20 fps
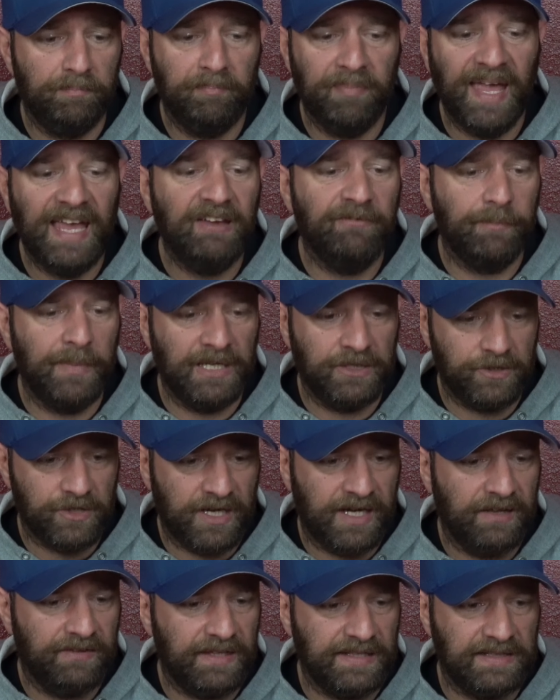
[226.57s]
pavement or
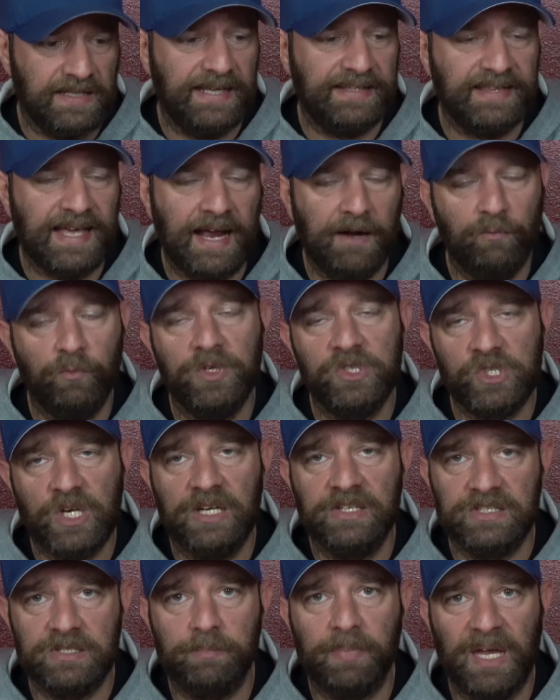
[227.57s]
anything like that, in which
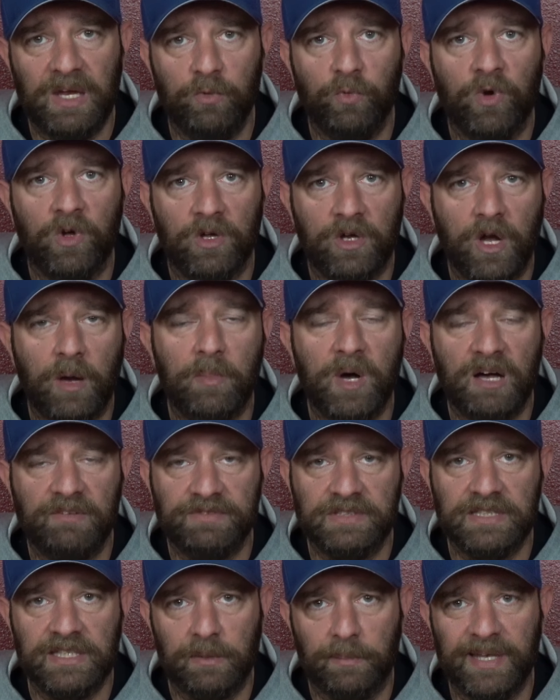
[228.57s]
case the paint will come
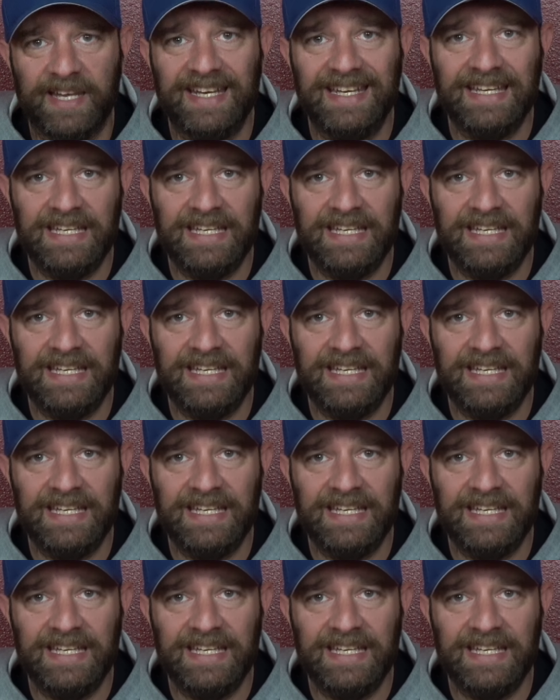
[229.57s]
off a little bit